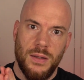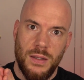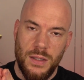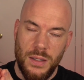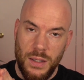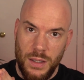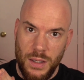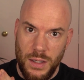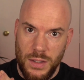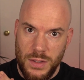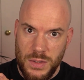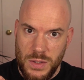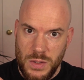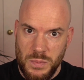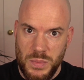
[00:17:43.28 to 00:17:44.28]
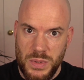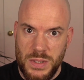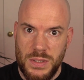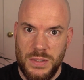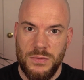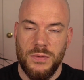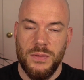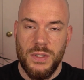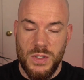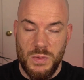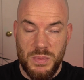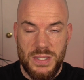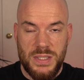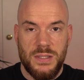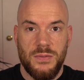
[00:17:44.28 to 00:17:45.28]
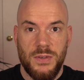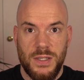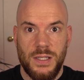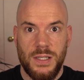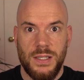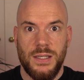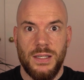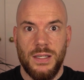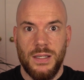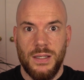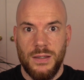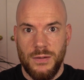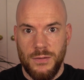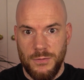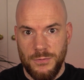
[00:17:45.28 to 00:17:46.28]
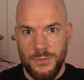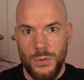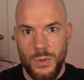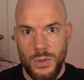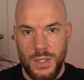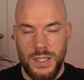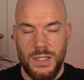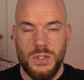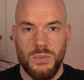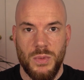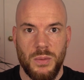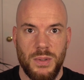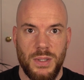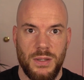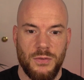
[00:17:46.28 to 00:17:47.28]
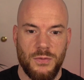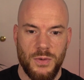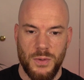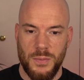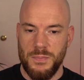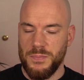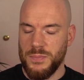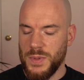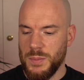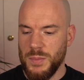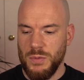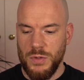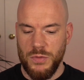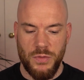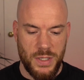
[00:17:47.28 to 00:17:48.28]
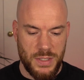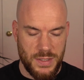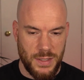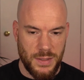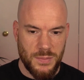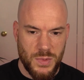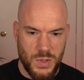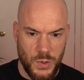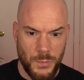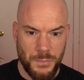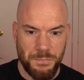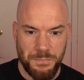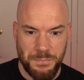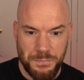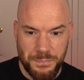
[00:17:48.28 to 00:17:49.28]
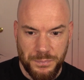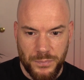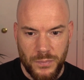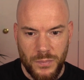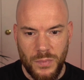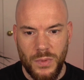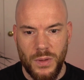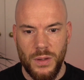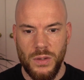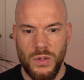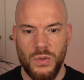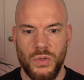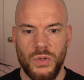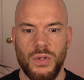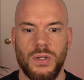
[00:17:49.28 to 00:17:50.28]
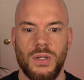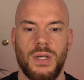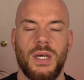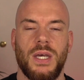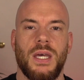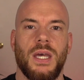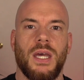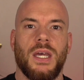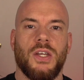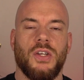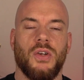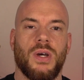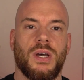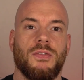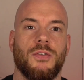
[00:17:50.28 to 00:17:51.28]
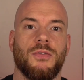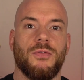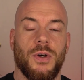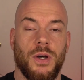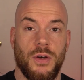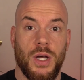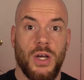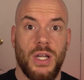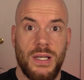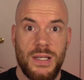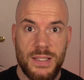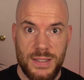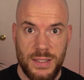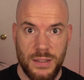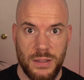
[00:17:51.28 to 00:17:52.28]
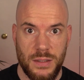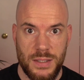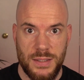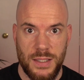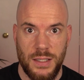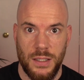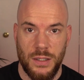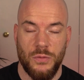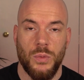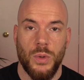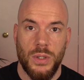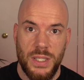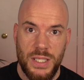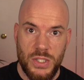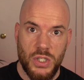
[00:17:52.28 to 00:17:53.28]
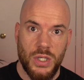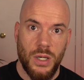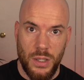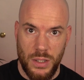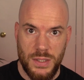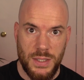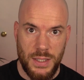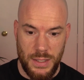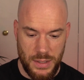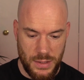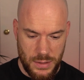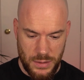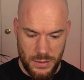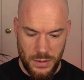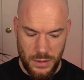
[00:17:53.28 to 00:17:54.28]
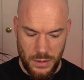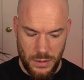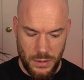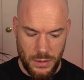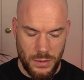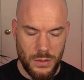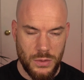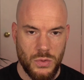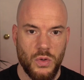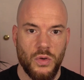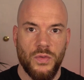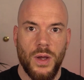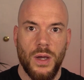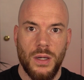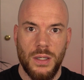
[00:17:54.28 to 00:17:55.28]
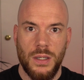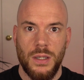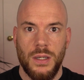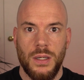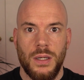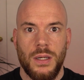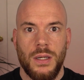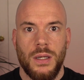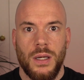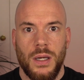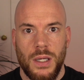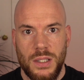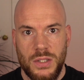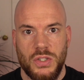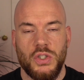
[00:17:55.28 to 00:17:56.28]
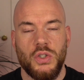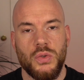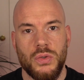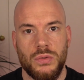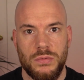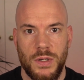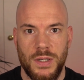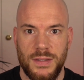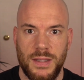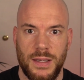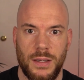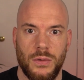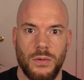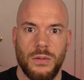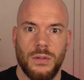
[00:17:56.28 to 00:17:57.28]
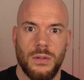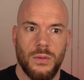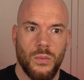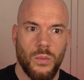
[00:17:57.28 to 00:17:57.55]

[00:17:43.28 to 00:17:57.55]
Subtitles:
that are specifically for each moment in the film. Let me rephrase that. So you don't have a holistic understanding of what each cut is. So if I asked you to write down